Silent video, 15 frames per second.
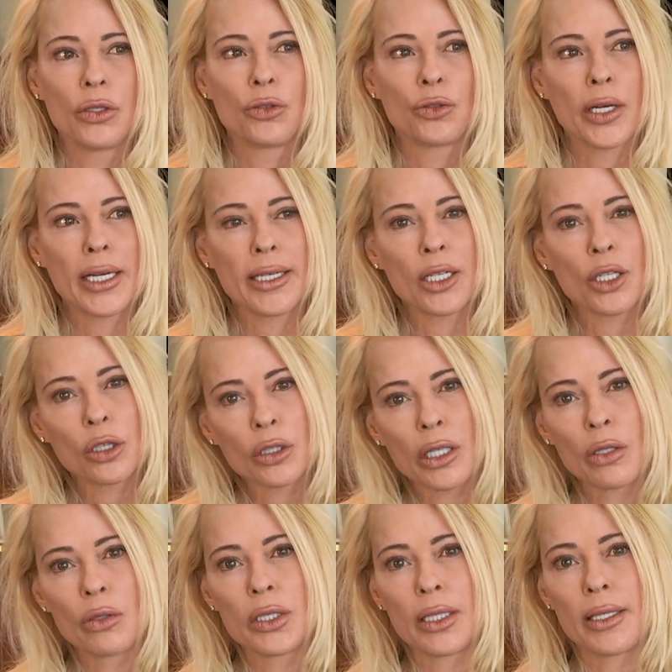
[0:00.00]
try to
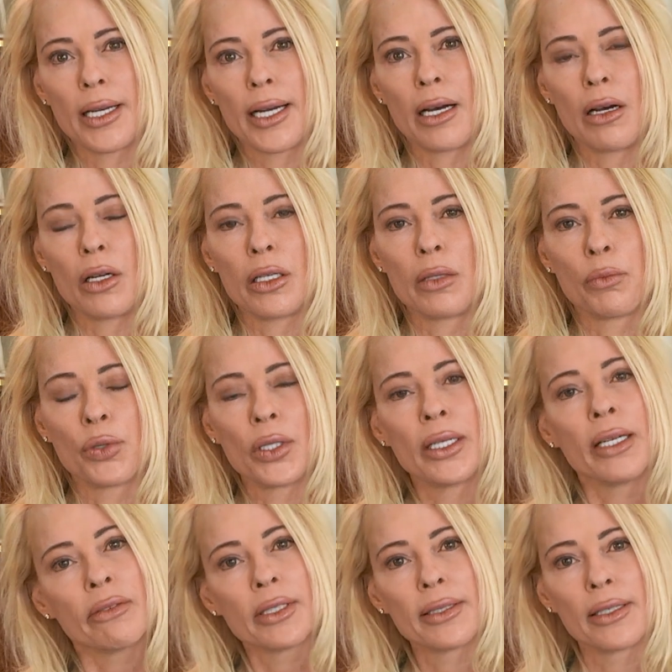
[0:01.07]
close it out and put
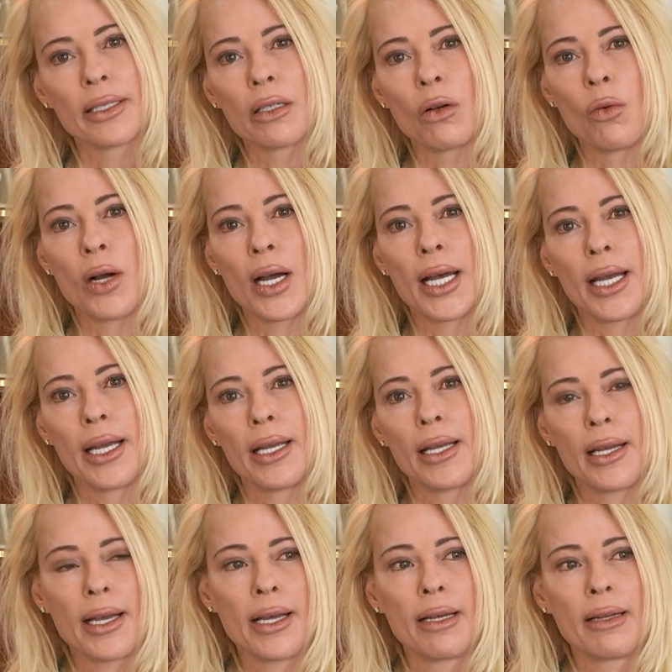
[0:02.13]
everything
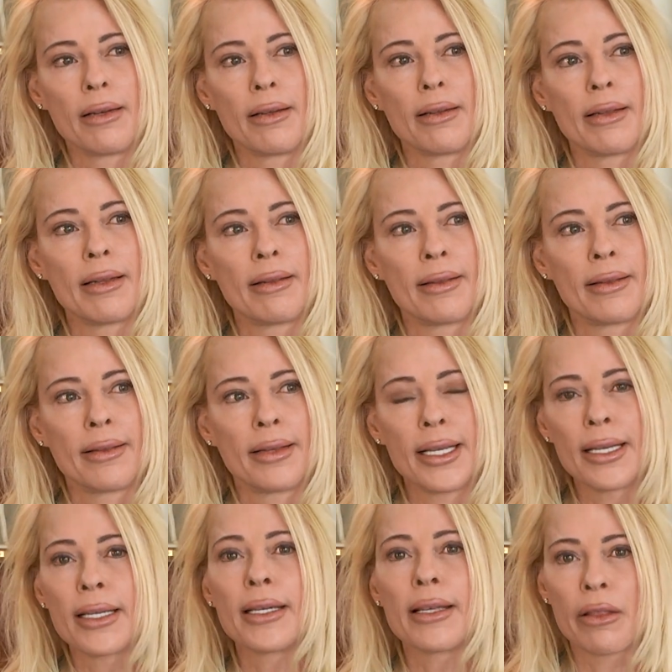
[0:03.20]
away and
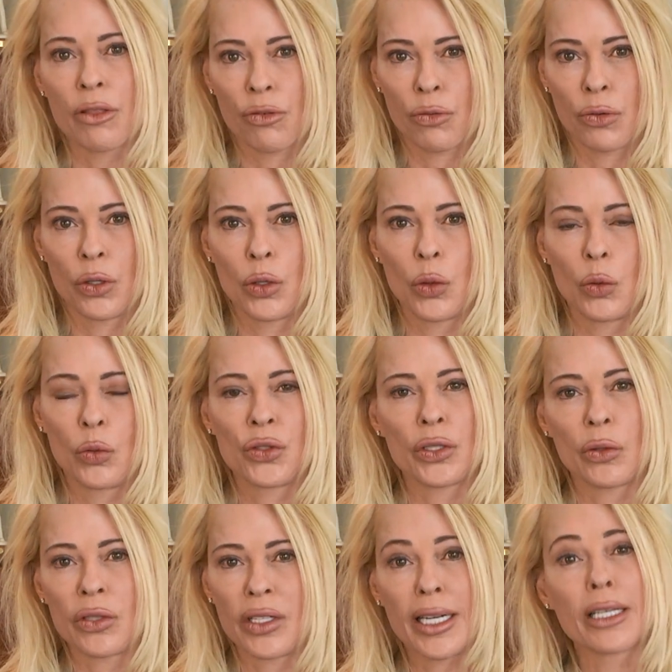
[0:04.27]
think it through
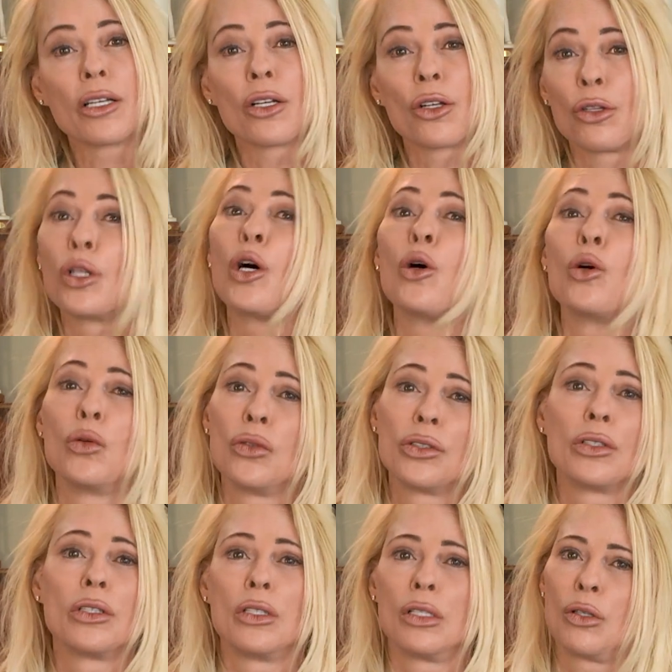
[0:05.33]
so that I could
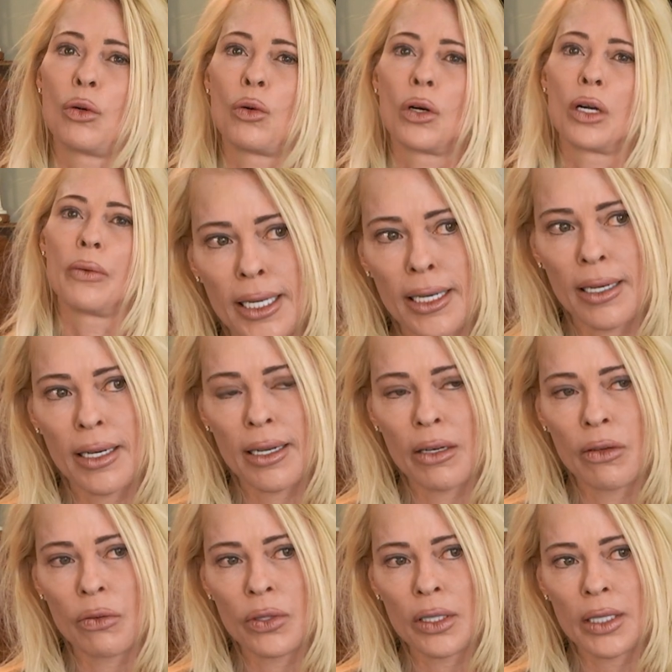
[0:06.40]
close the door. But I
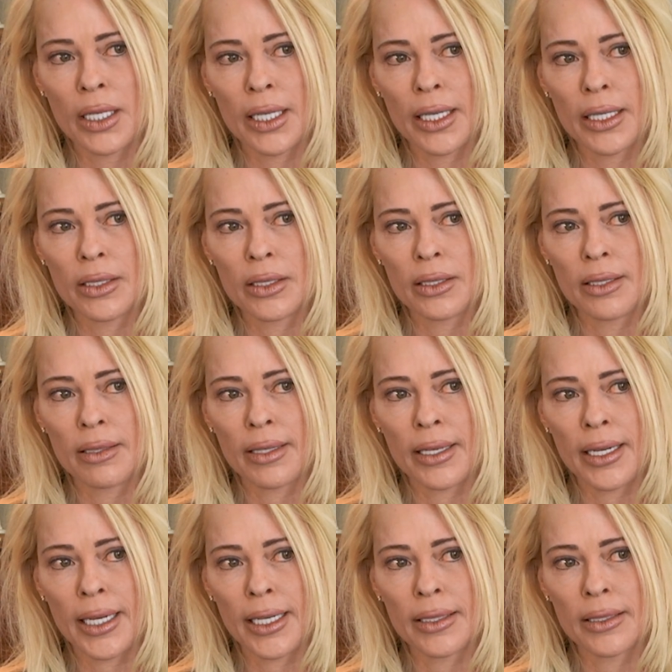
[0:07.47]
realized
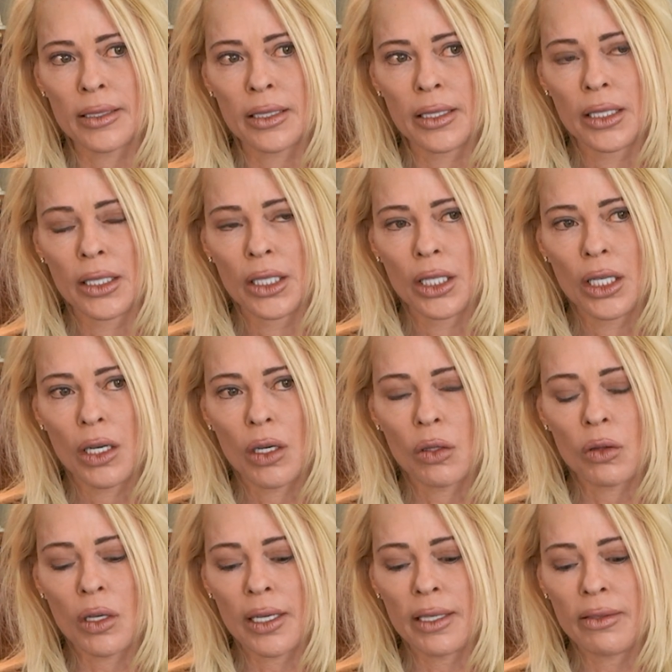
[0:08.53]
that a
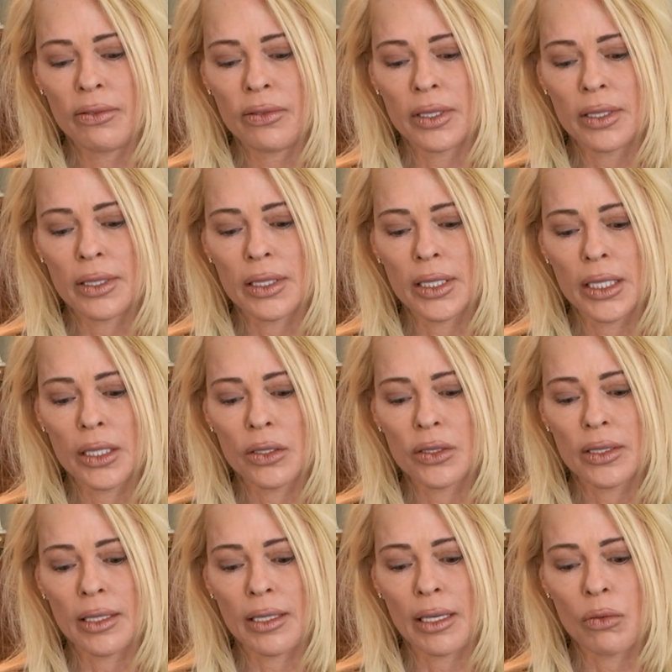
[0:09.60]
lot of the things
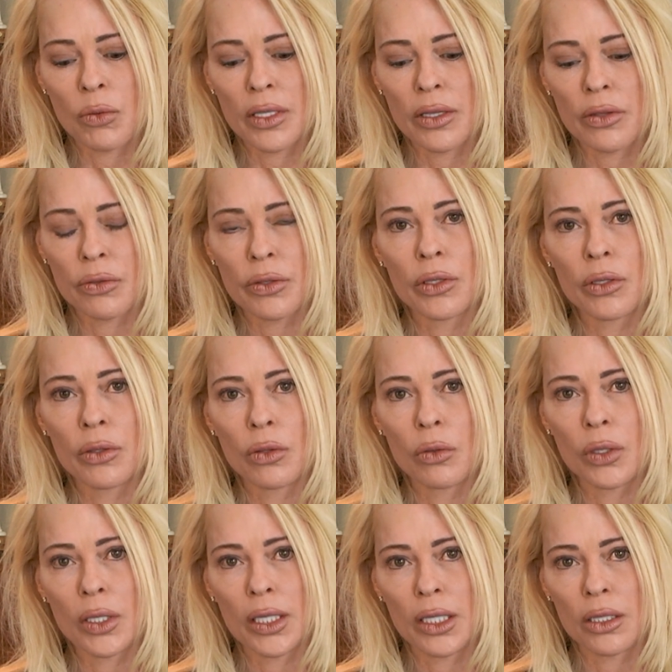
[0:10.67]
that I went
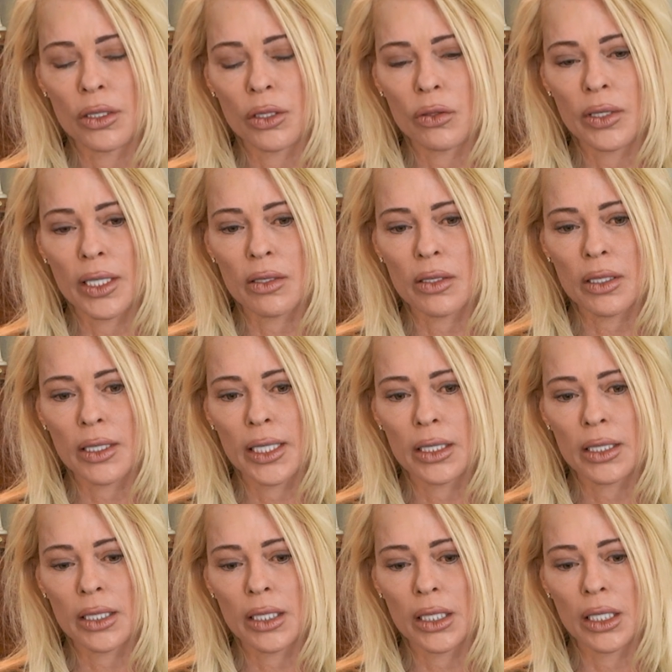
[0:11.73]
through in
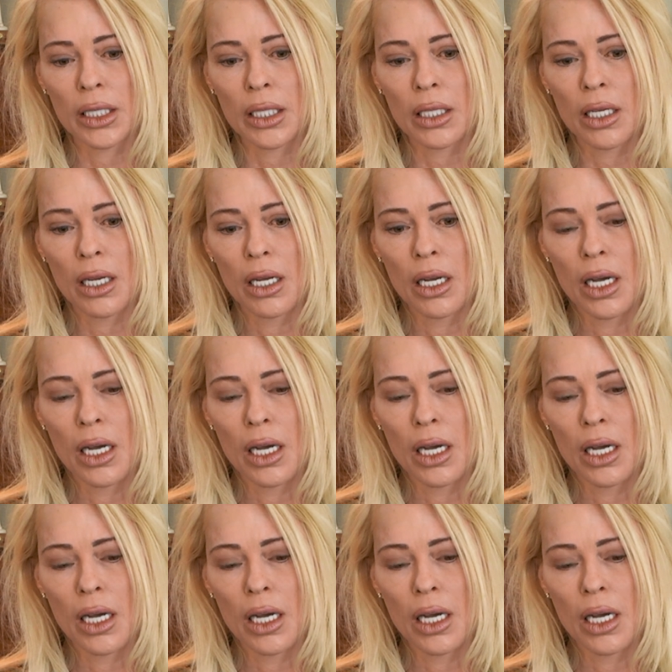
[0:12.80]
2018